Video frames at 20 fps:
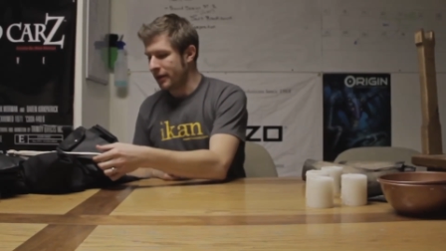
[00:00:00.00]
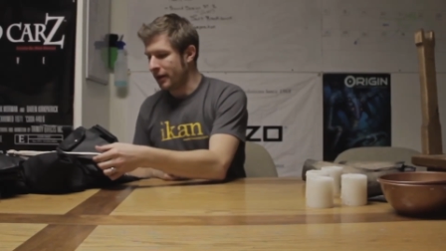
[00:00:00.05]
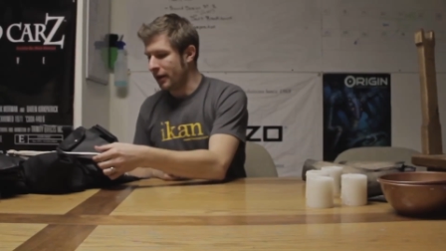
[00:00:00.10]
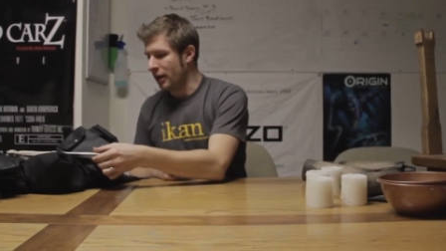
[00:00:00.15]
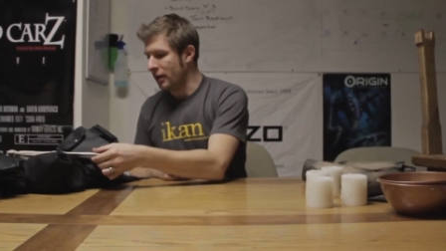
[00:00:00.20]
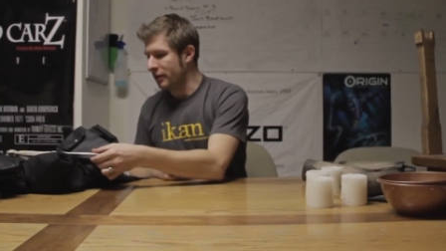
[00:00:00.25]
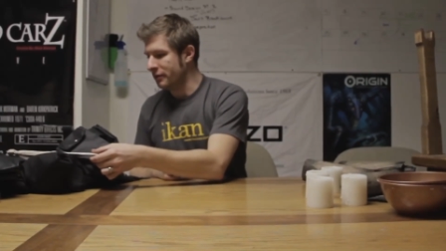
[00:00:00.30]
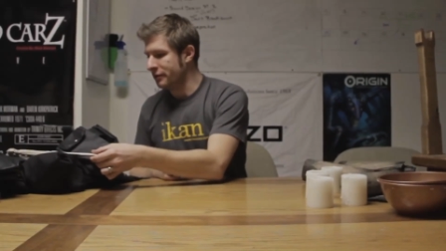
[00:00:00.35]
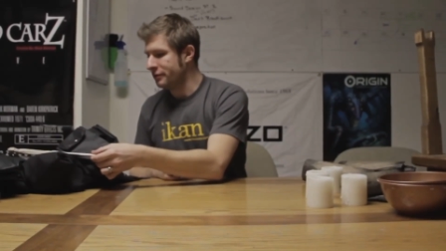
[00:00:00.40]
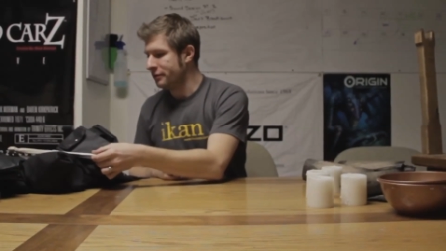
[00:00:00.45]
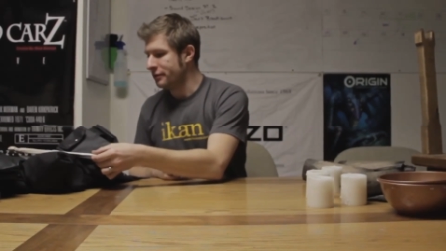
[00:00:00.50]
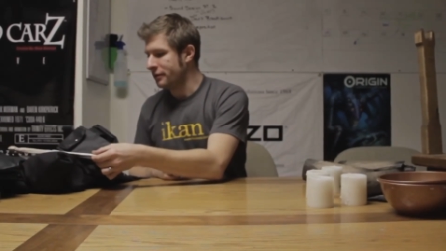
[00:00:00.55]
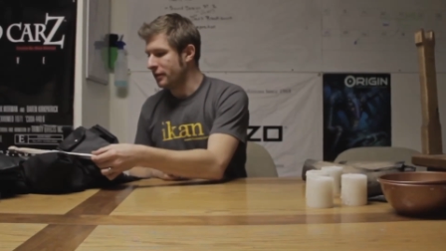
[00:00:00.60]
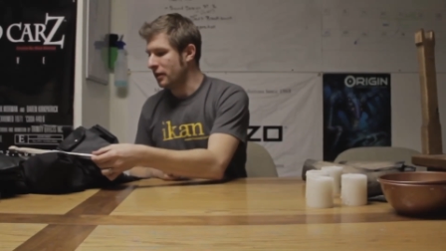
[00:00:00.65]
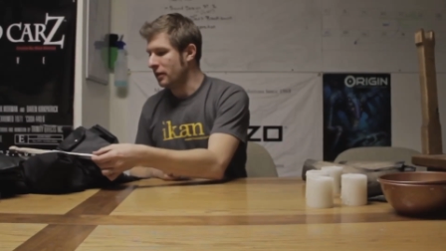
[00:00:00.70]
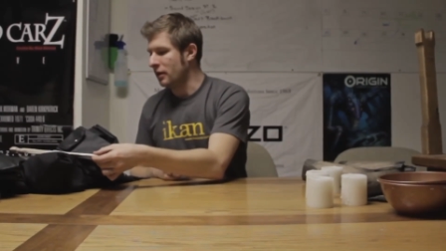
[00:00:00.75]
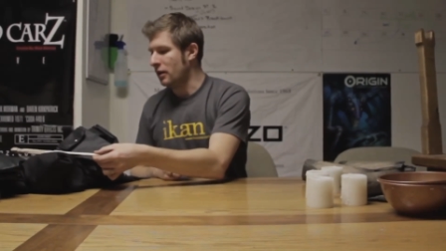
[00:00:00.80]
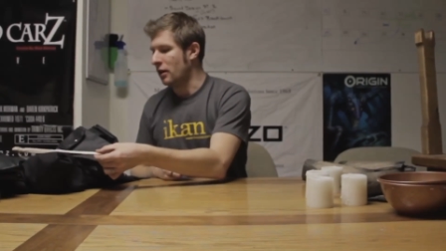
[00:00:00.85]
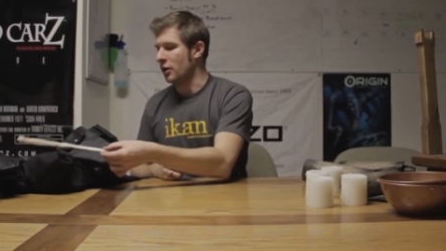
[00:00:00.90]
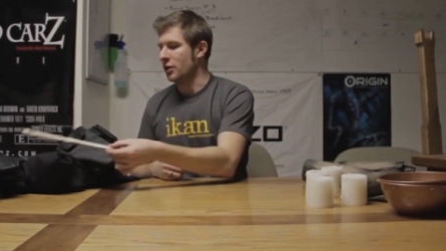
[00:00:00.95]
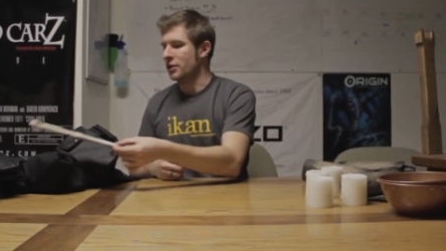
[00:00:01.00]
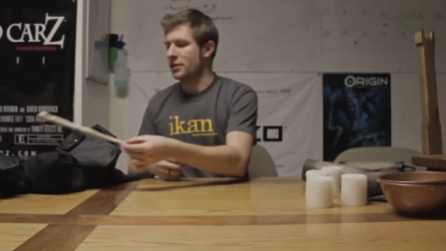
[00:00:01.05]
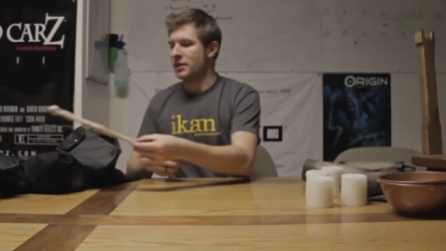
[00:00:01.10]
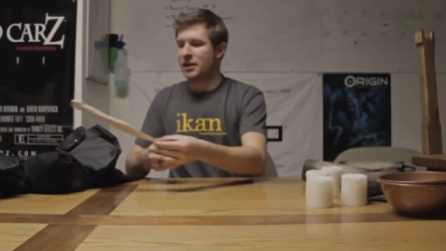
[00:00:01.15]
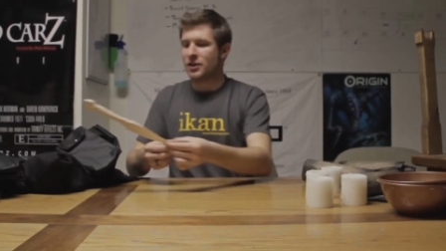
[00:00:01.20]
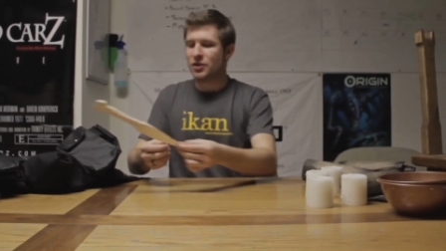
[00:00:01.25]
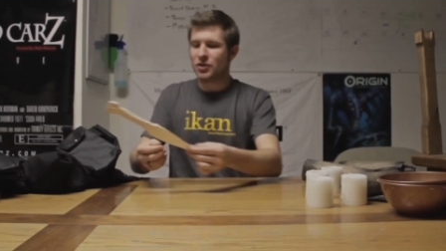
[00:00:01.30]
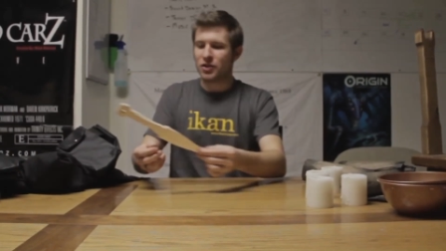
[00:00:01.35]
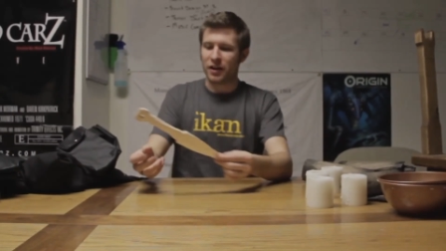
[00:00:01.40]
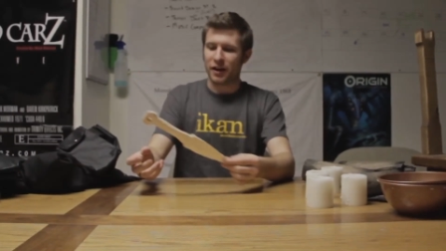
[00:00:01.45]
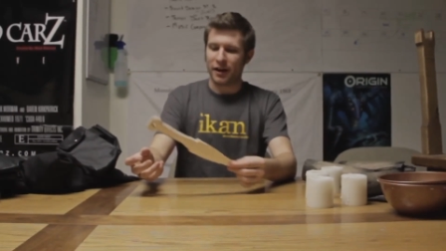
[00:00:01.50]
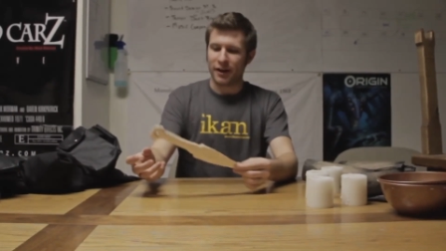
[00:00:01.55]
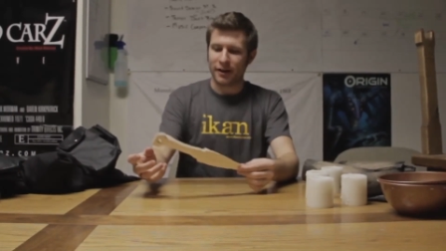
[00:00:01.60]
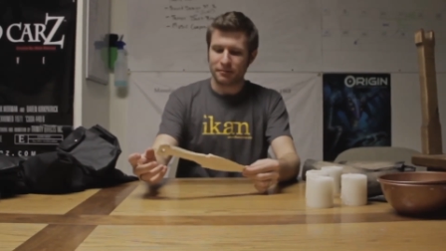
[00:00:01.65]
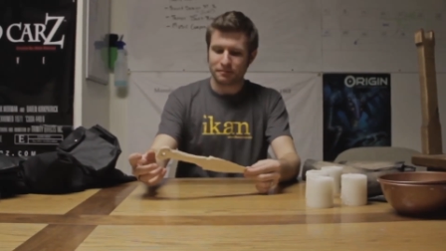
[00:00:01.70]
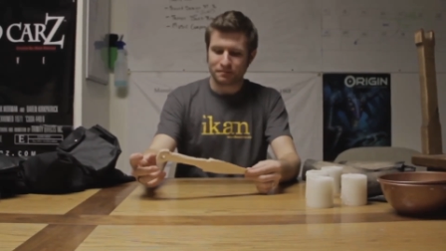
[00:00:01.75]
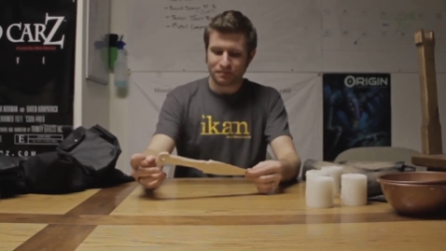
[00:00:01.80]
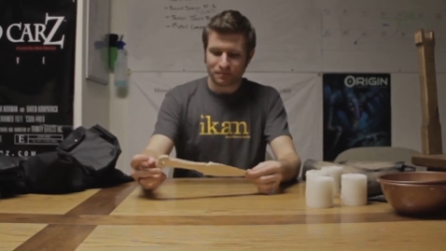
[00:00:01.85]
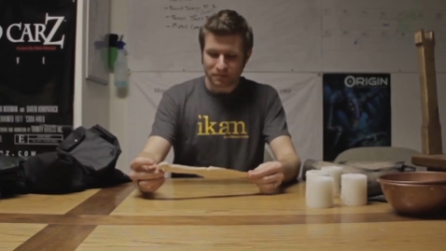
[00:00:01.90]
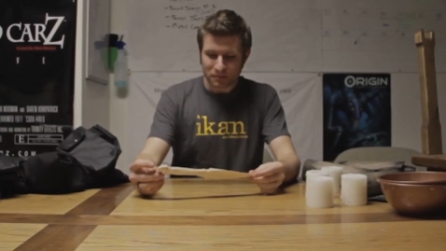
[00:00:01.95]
of our ninja.